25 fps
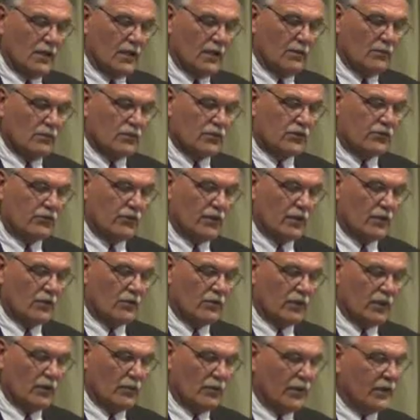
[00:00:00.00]
it was
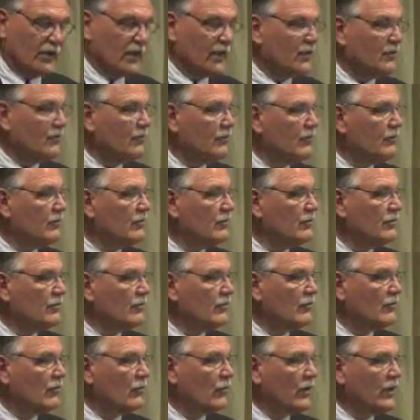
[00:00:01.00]
critical that
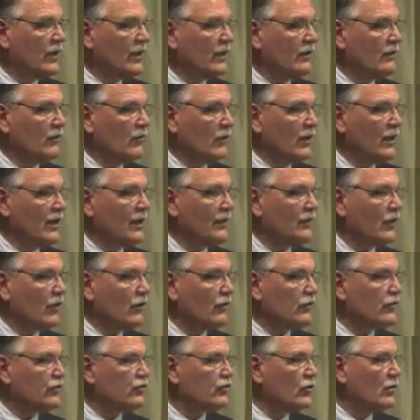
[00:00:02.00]
we left
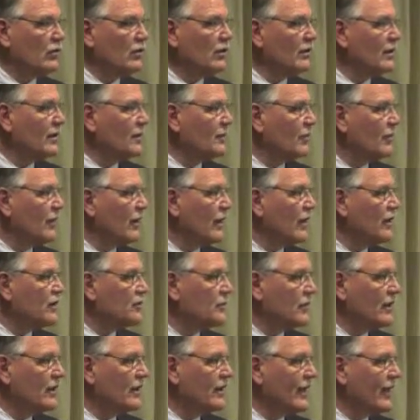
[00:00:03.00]
all the soil in
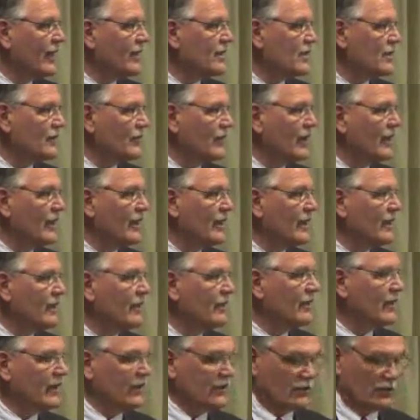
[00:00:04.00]
place. We didn't excavate
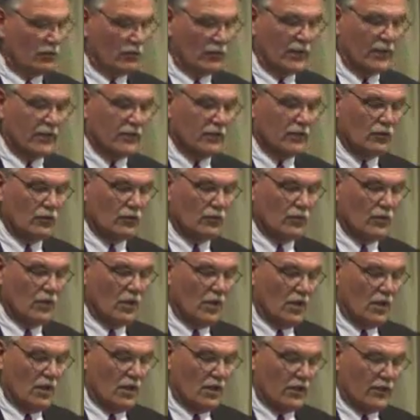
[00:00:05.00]
anything, so we knew
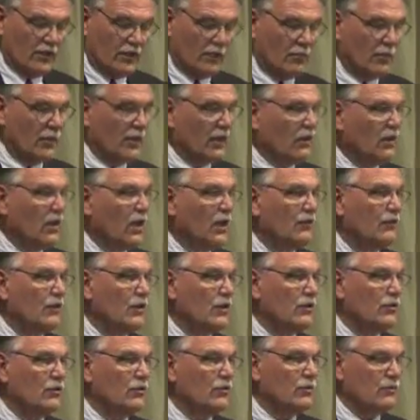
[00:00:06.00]
there would be a lot of
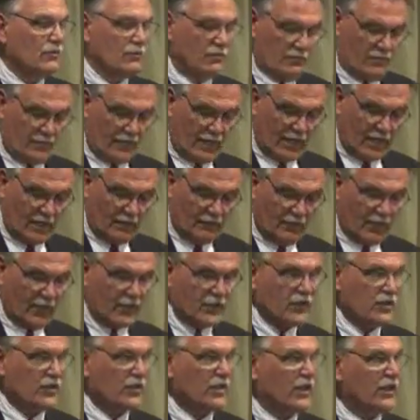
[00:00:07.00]
other native
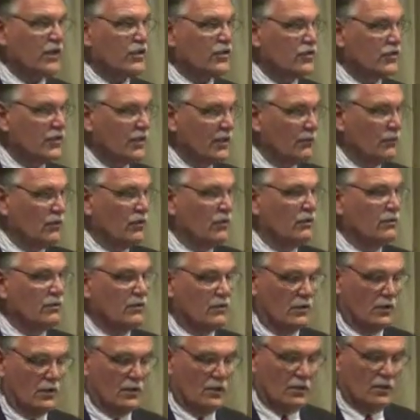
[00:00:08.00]
vegetation that would
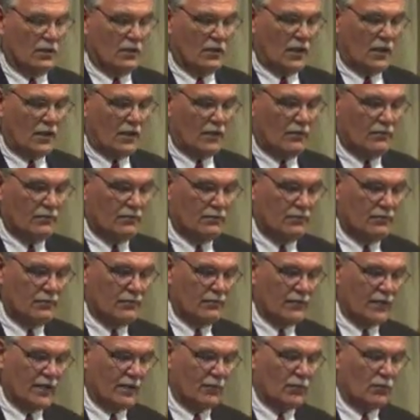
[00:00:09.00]

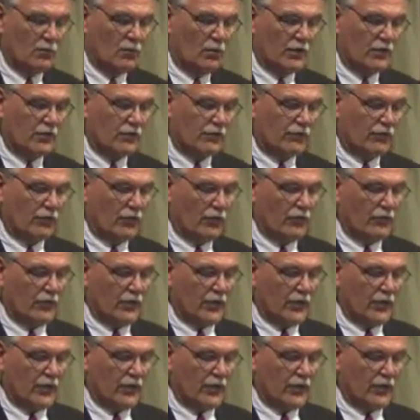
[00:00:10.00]
want to grow